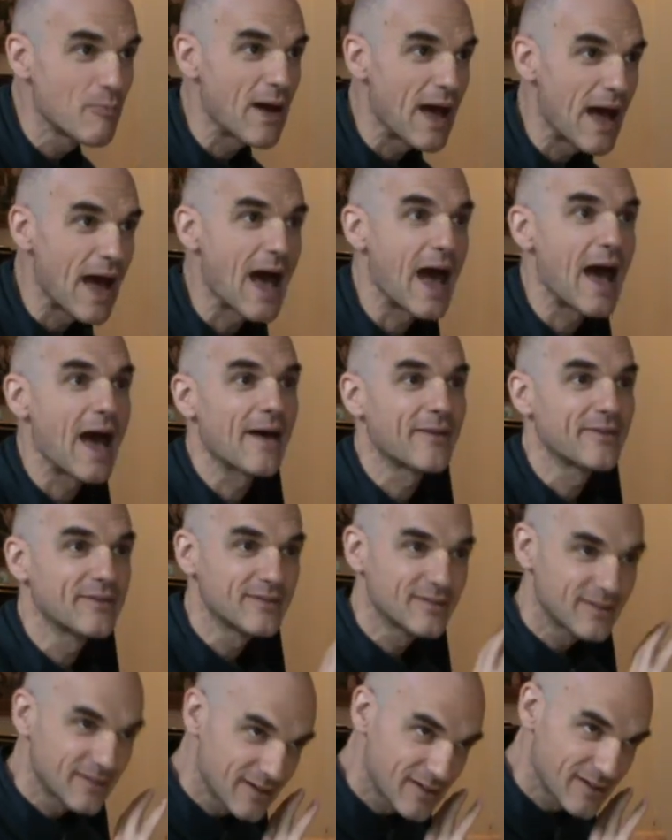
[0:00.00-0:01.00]

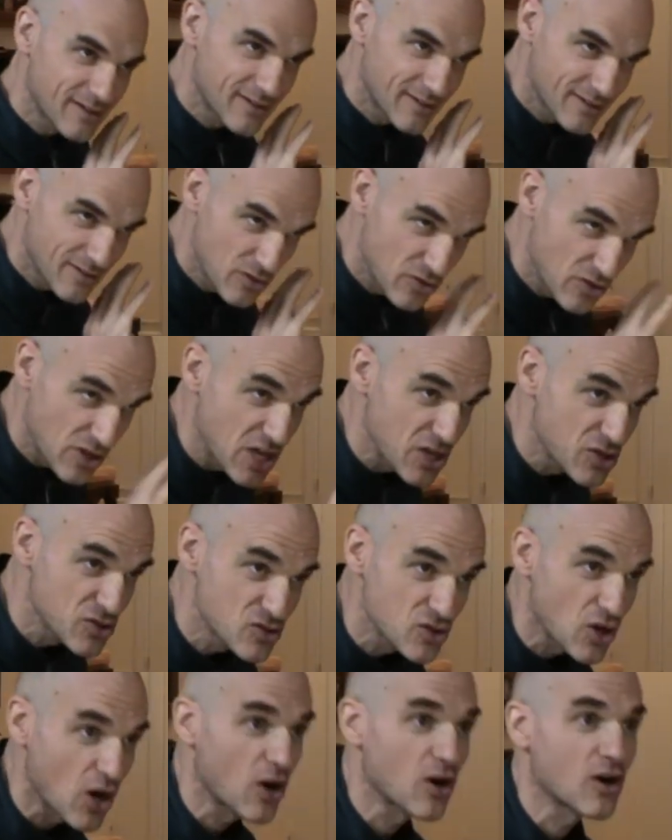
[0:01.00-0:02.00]
bad
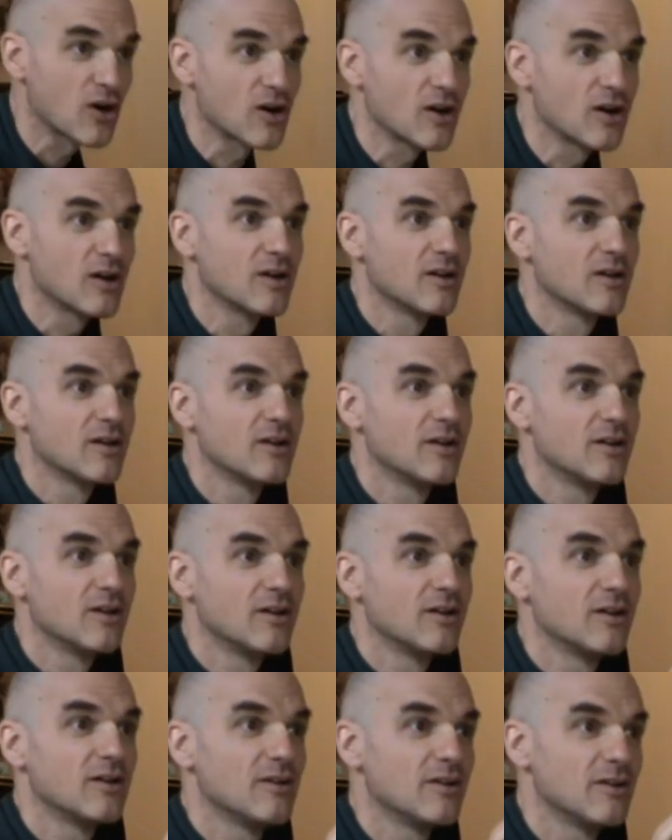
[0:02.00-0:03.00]
things are,
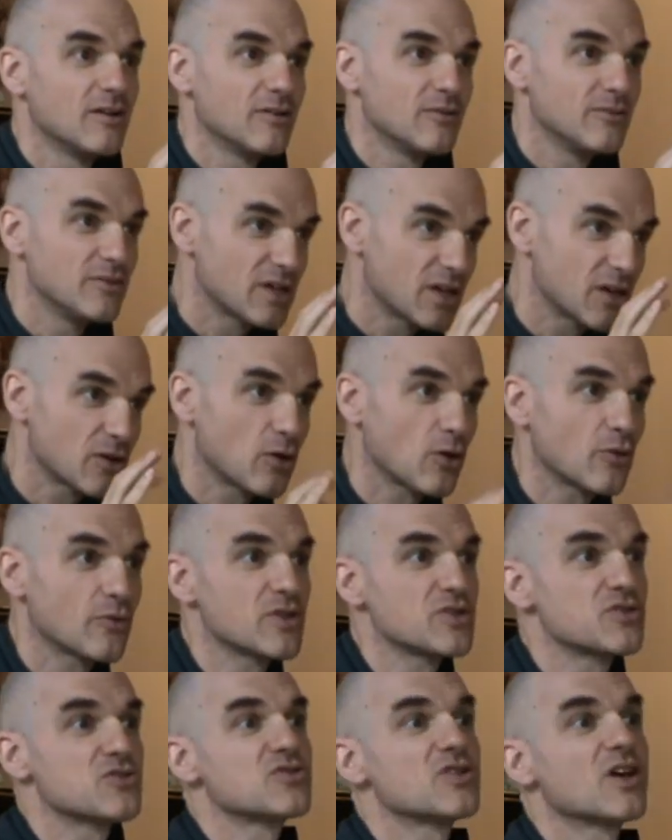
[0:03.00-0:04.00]
we can
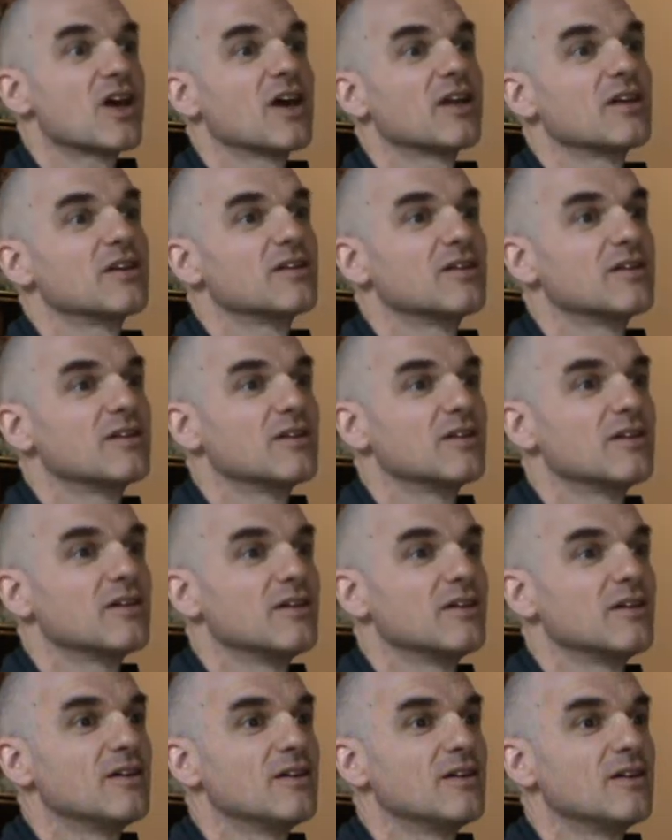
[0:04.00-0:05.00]
always chant
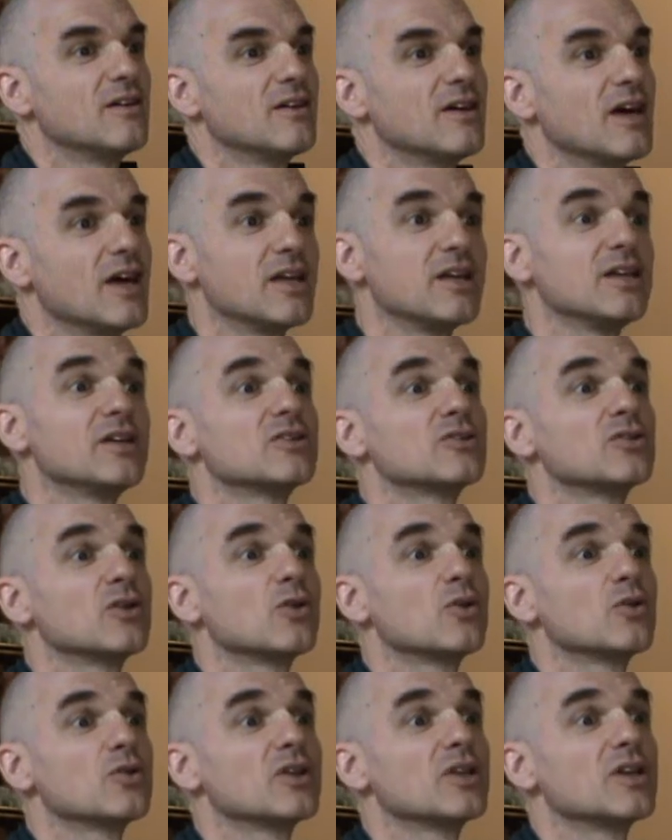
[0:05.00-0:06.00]
and hear the
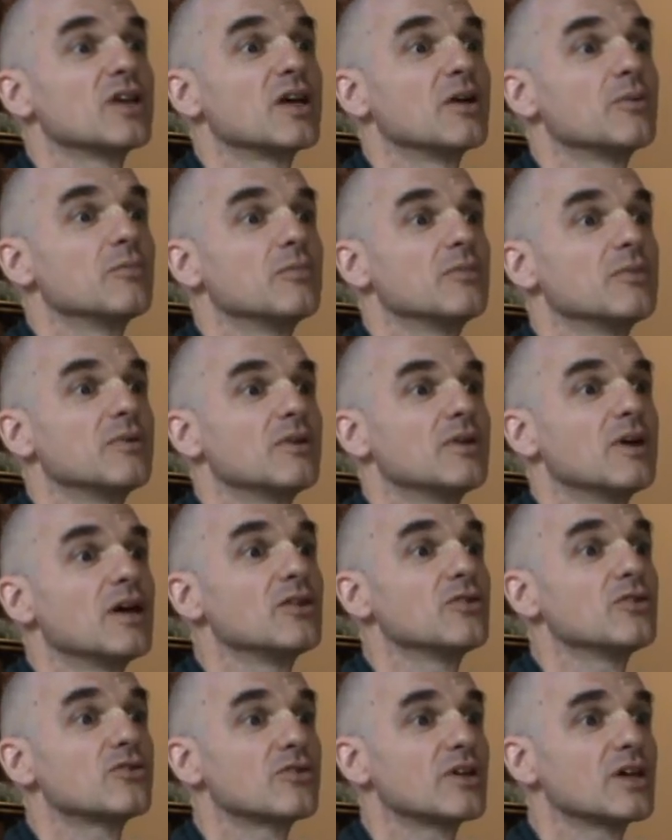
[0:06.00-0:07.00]
holy name.
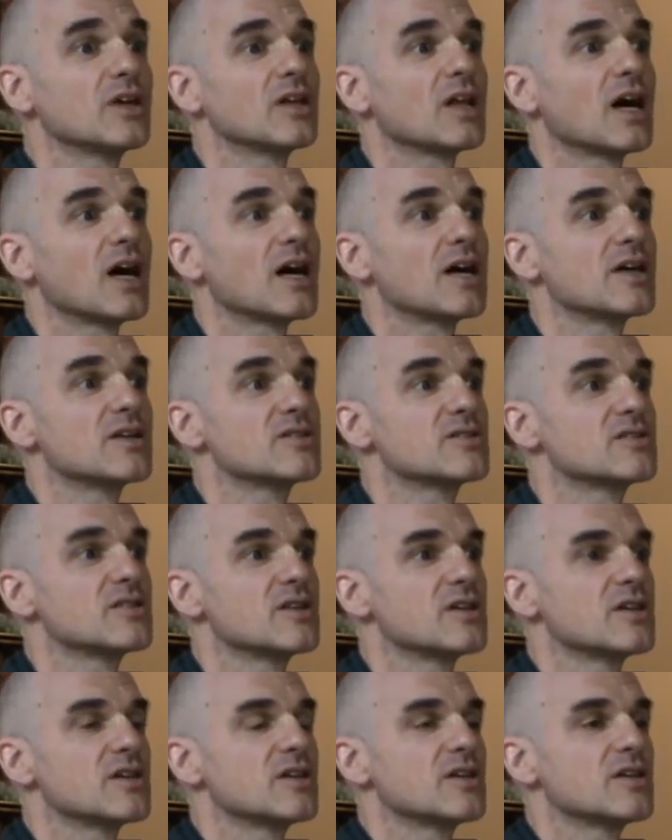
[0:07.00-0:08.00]
And you realize
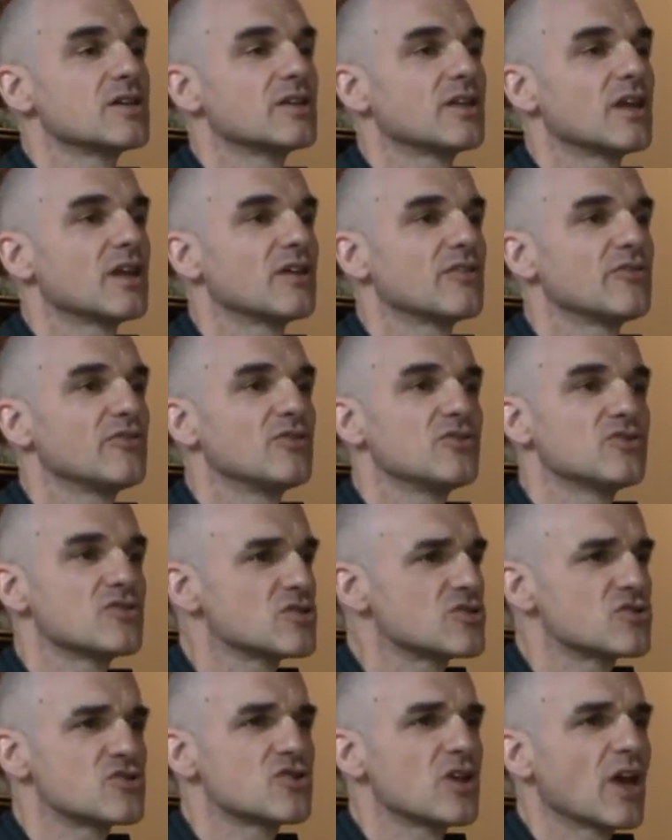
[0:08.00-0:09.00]
that if you
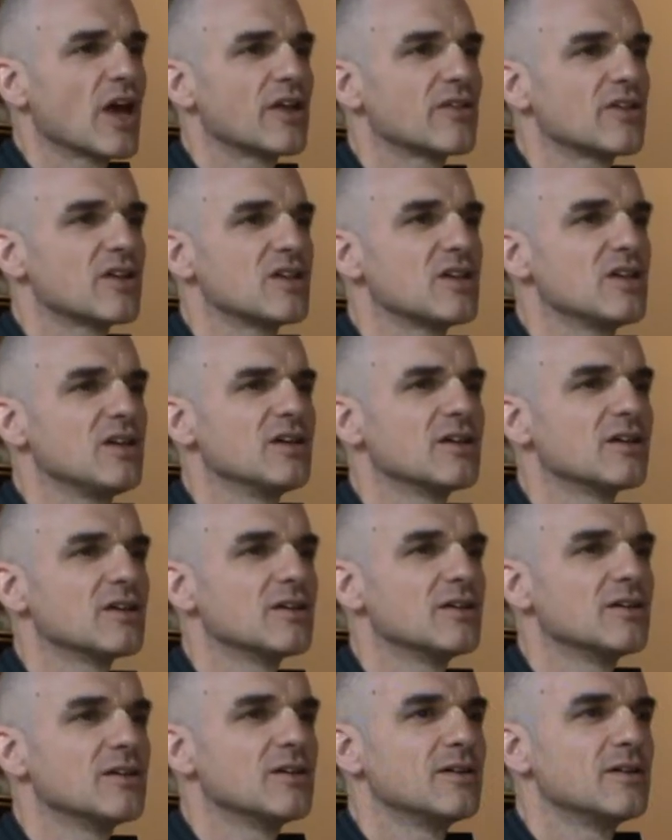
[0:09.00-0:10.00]
just chant and hear,
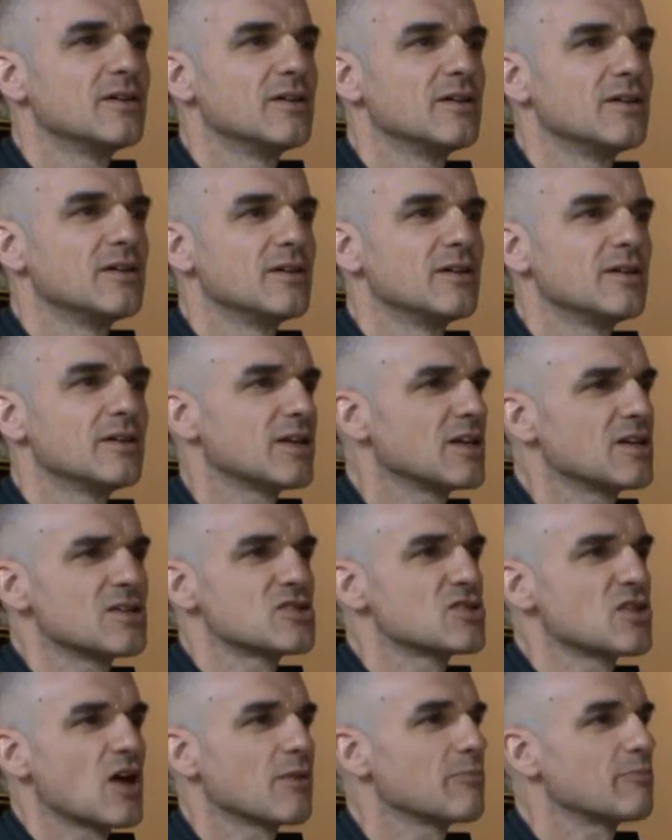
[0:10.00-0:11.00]
then
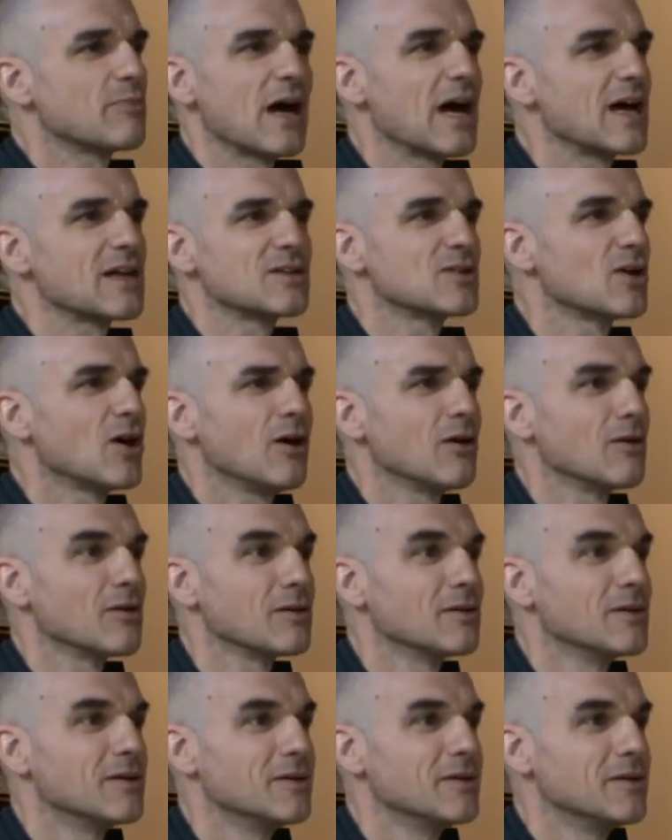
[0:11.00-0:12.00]
it's not bad at
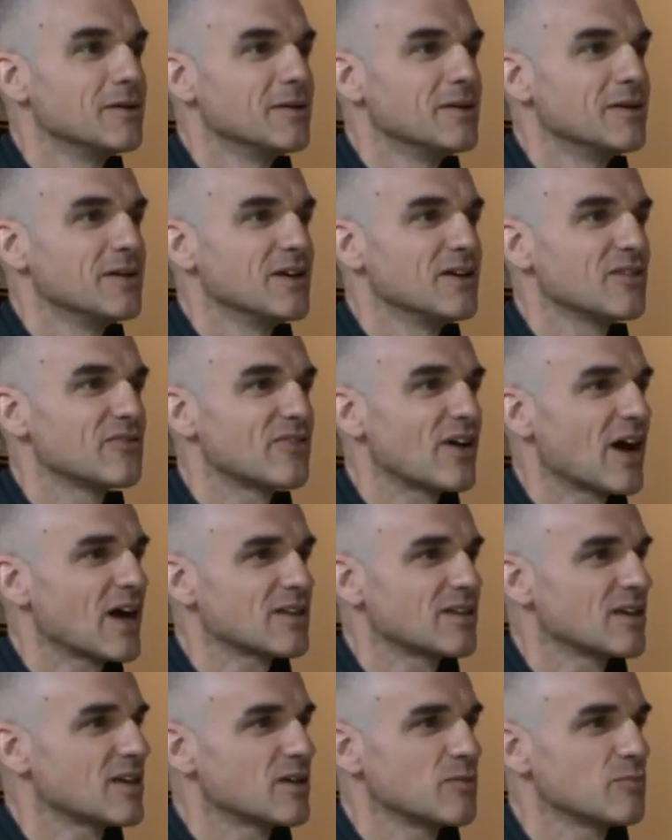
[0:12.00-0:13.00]
all. In
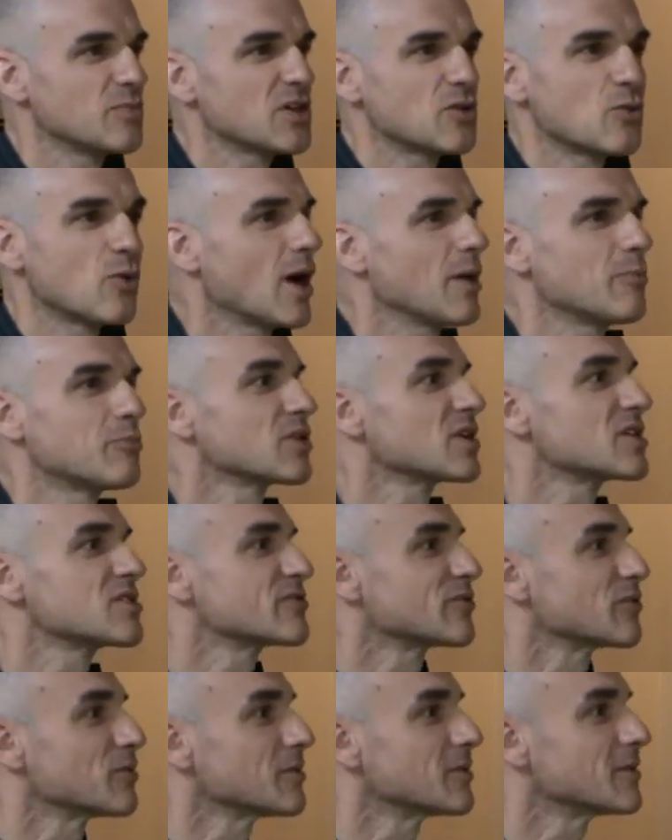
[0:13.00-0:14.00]
fact, it can be quite
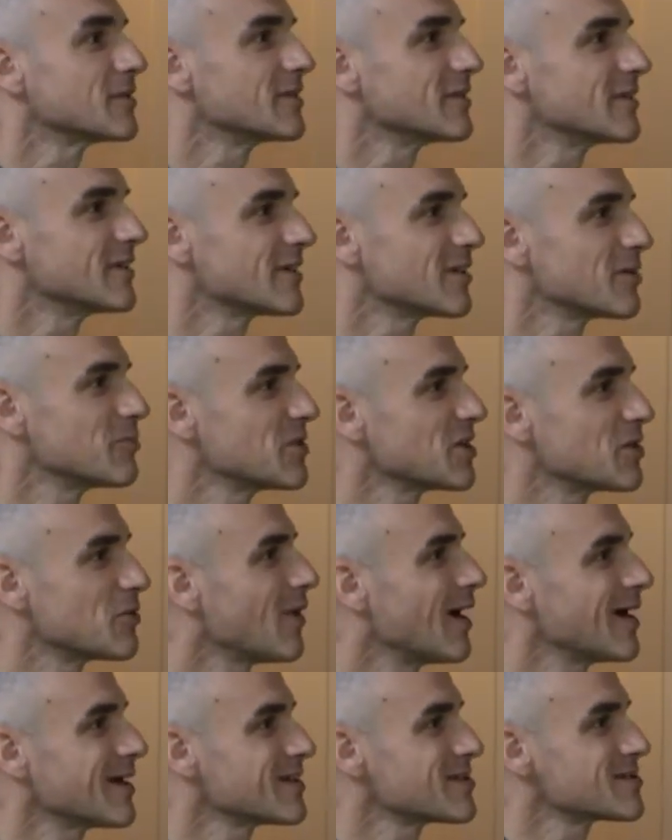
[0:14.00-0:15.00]
blissful. It can be
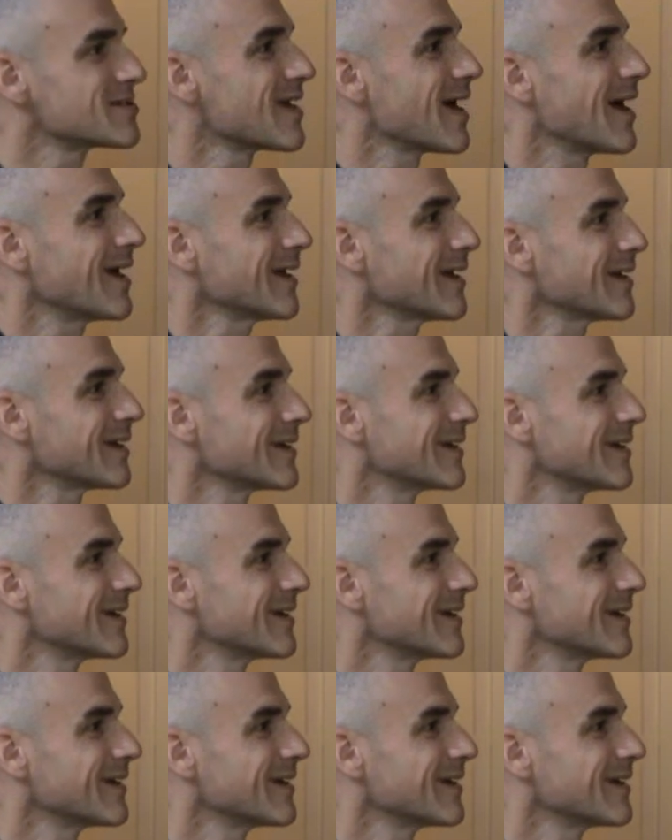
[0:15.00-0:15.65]
quite ecstatic.